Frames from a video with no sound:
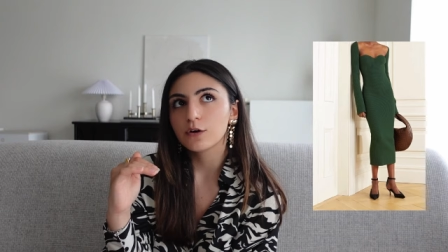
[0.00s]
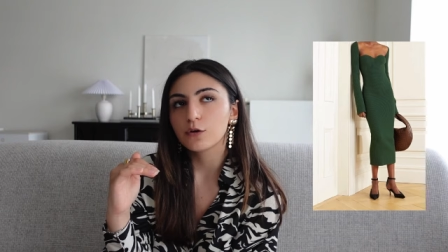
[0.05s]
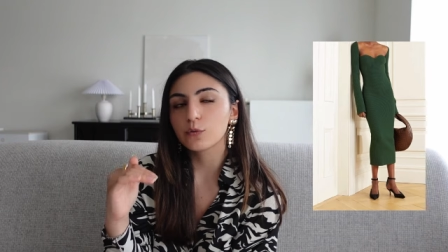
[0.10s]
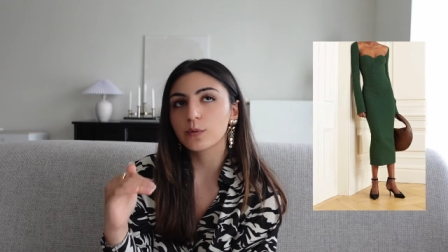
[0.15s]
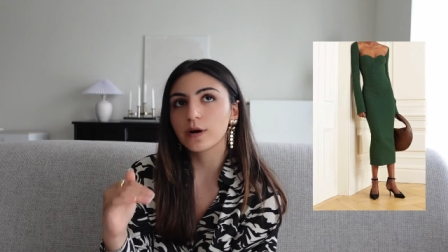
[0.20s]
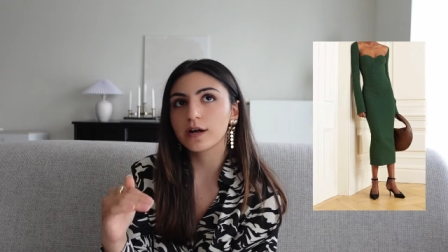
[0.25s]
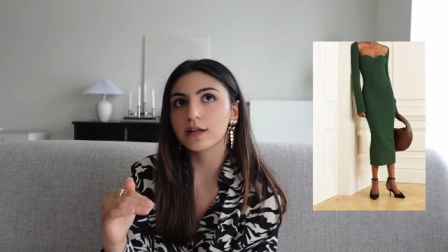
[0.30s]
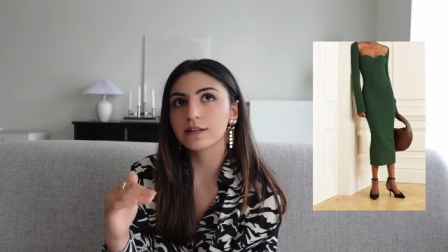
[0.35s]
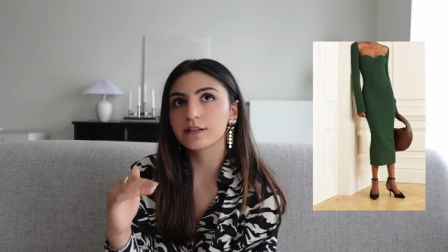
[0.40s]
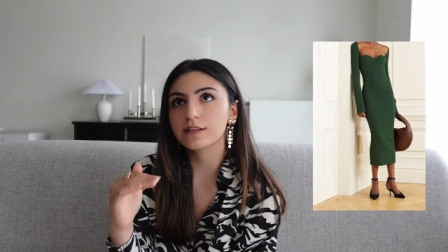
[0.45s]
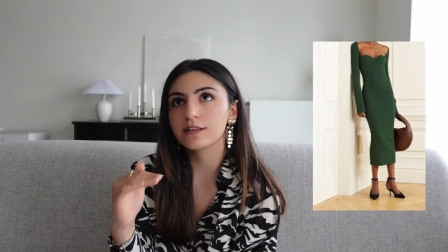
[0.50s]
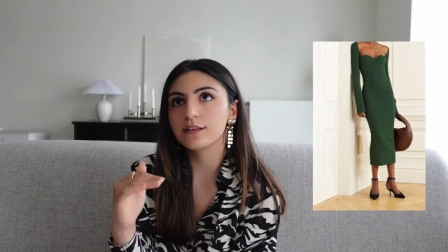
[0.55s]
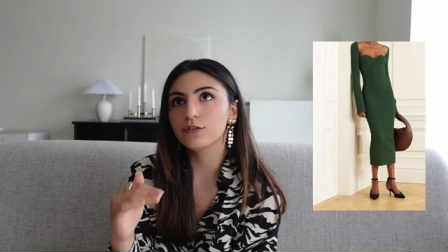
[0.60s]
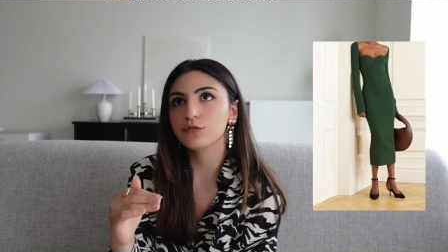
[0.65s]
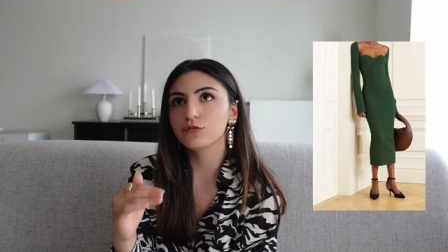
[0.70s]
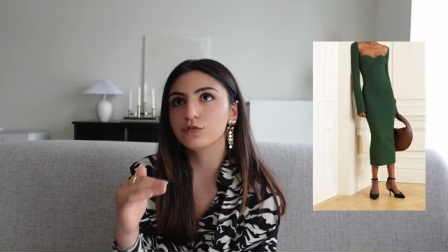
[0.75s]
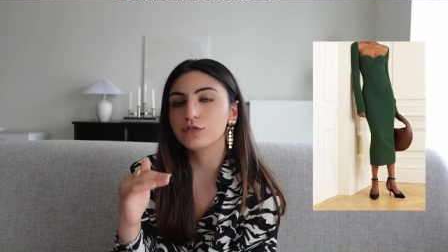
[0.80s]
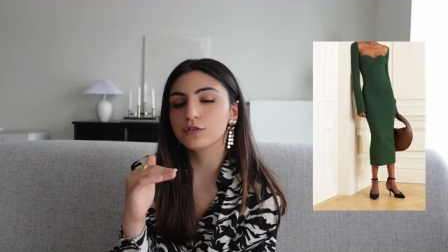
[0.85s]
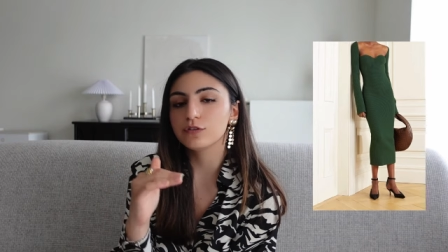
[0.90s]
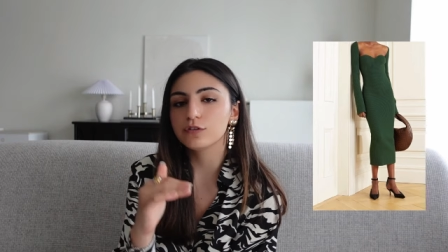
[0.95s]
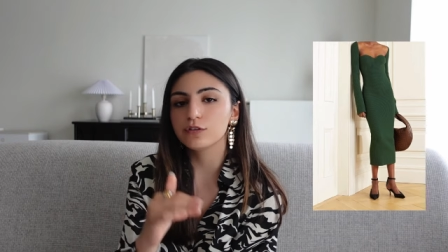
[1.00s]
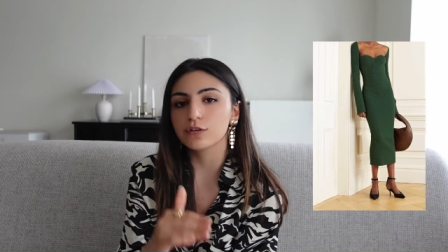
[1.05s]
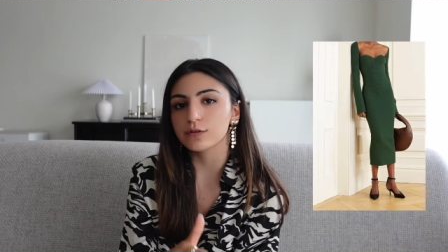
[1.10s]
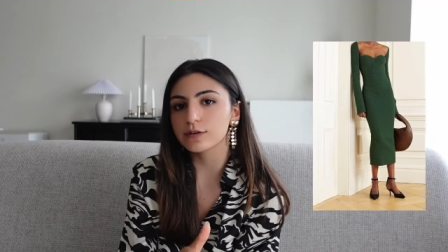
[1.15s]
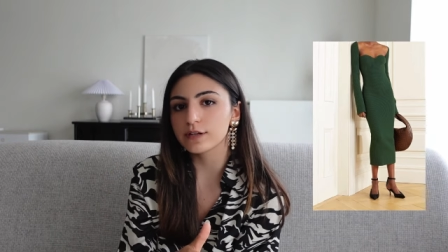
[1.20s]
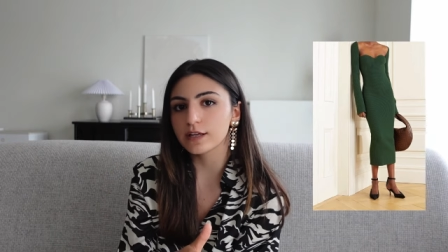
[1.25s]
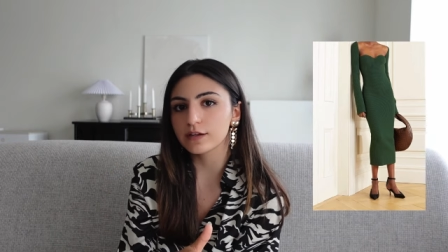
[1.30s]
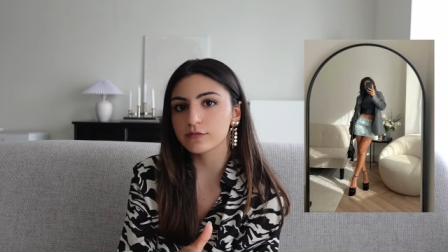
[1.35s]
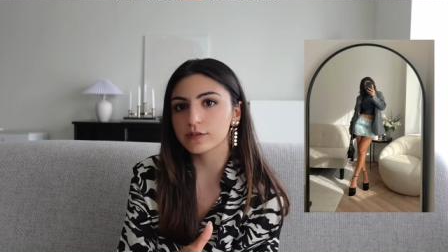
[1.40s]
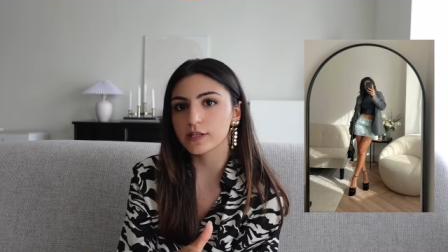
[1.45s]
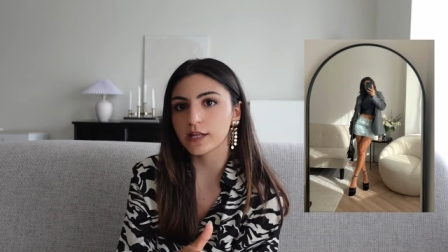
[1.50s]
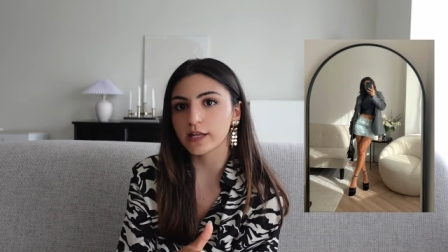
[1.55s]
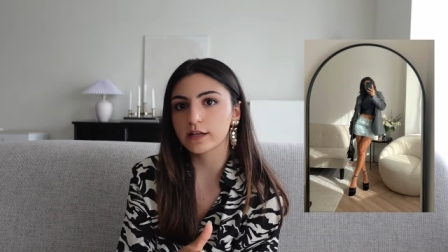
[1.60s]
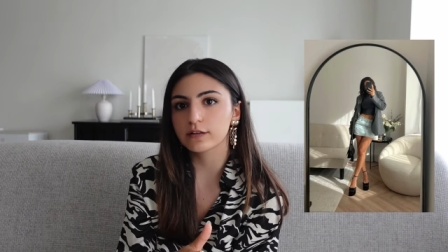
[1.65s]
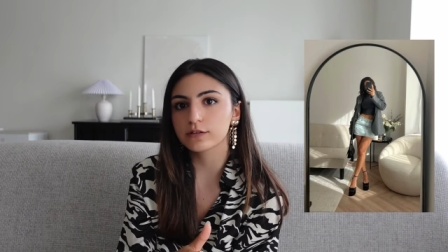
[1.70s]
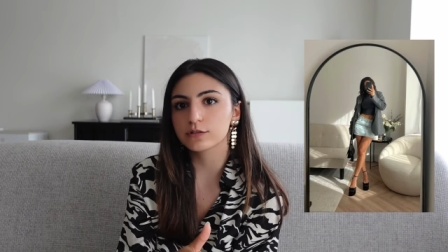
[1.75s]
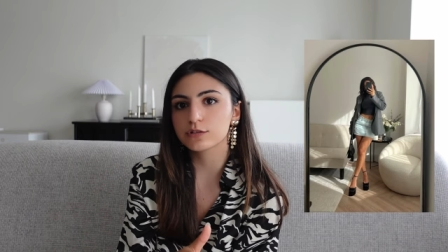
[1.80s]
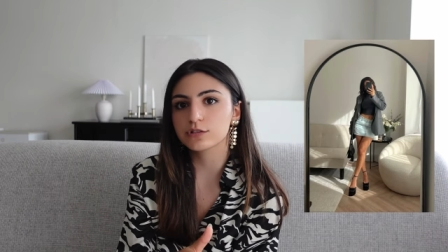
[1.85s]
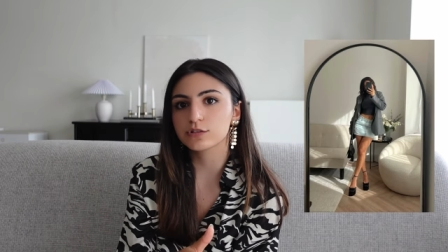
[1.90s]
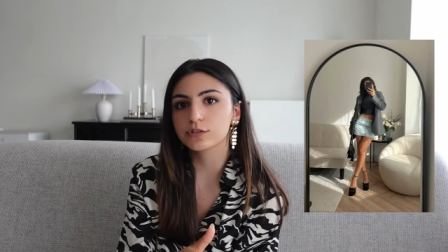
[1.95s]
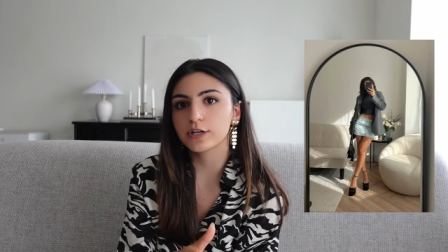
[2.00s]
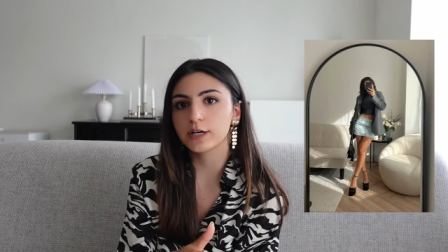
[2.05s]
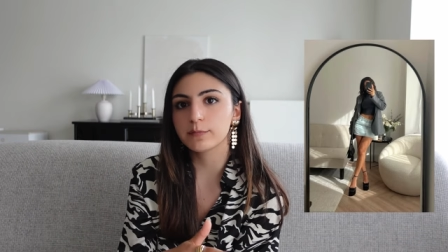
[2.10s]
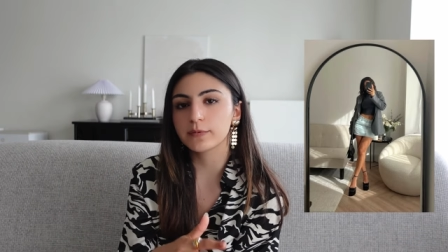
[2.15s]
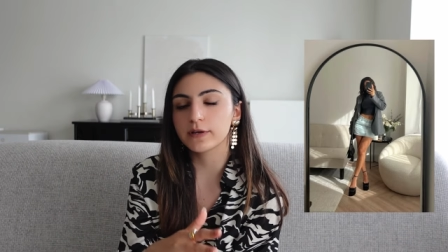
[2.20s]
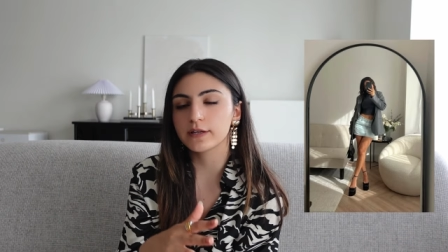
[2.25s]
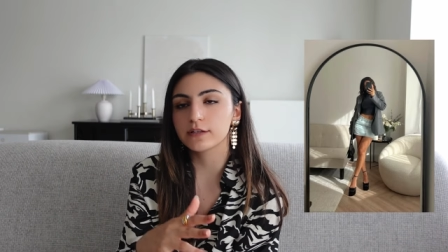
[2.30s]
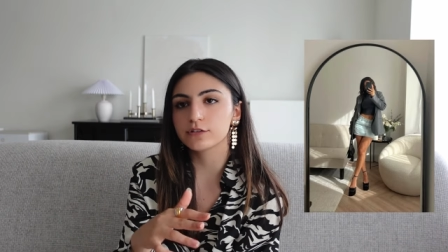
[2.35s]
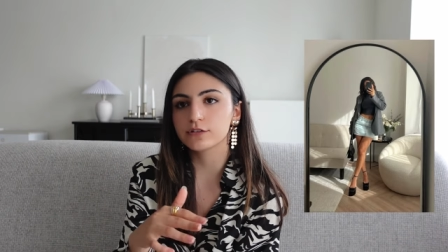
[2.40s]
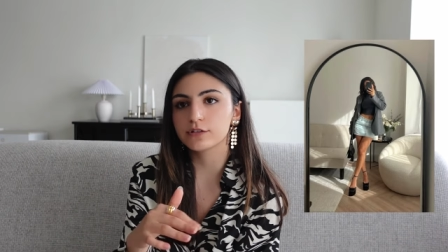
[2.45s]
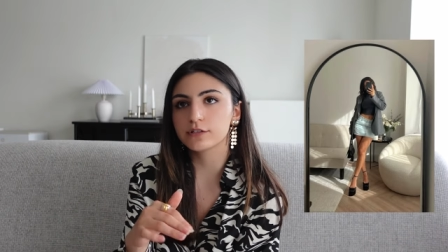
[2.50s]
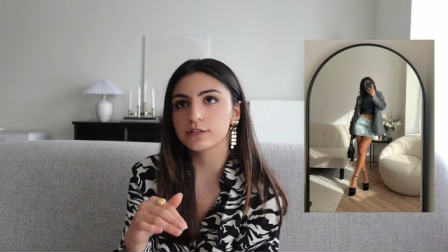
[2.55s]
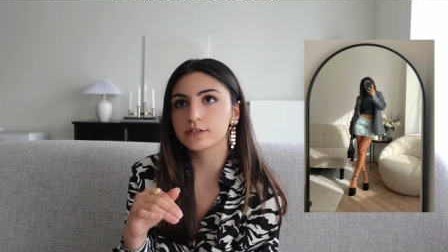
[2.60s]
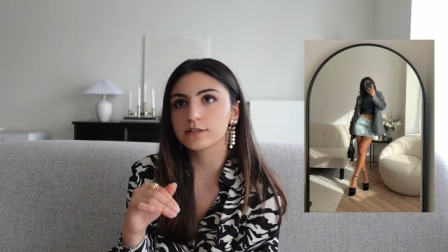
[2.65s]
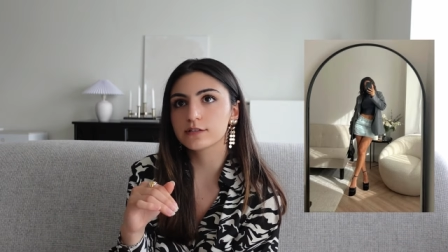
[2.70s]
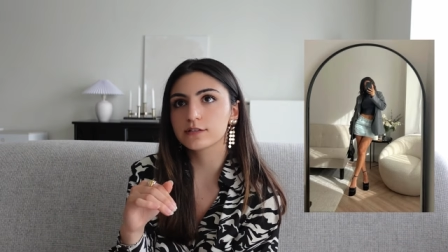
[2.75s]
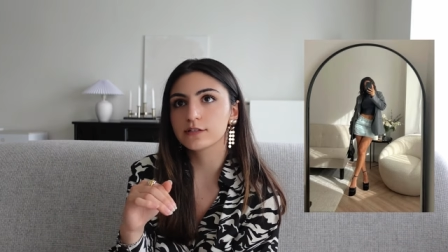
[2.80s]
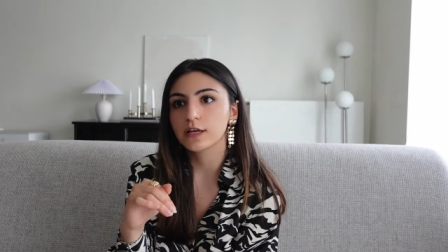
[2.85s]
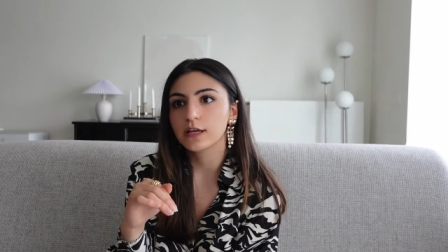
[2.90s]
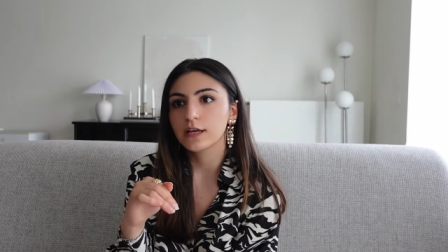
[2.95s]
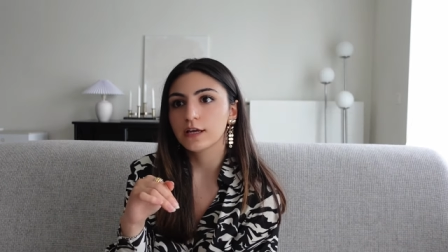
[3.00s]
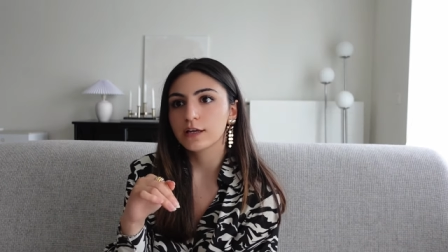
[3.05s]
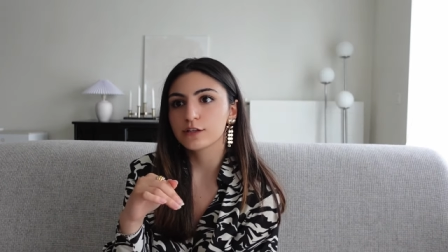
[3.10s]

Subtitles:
while if you don't have an ankle strap and just